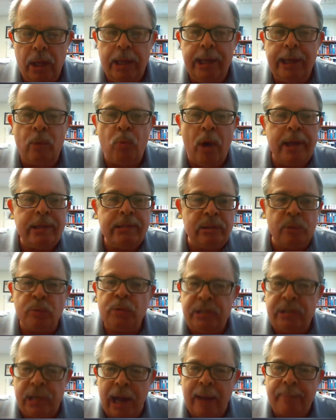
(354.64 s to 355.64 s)
It
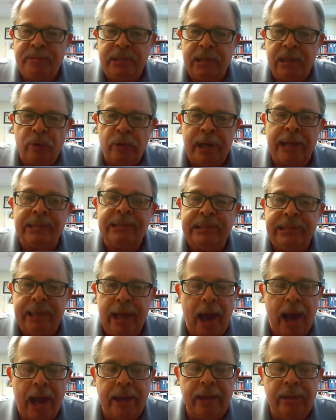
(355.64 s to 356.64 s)
was top secret
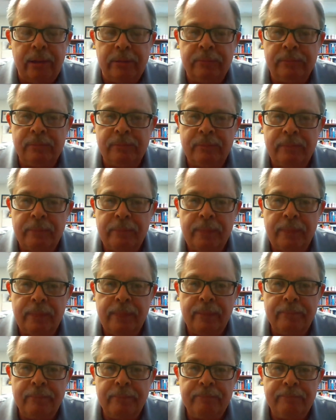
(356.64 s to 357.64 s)
SCI.
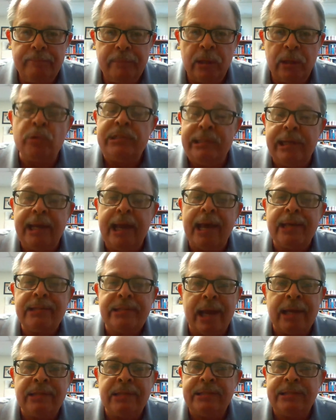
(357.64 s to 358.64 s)
It was
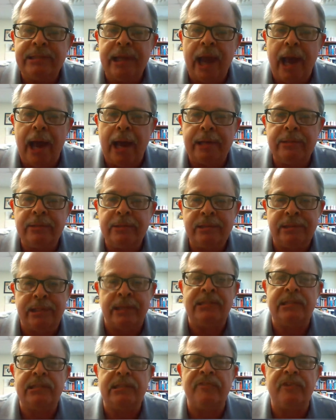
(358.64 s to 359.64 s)
TS-SCI,
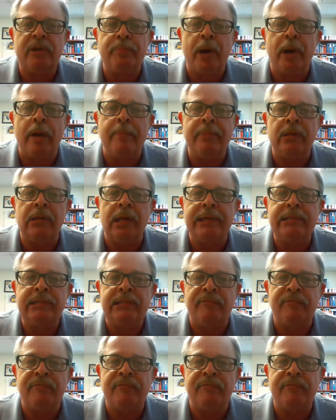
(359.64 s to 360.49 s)
sensitive compartmentalized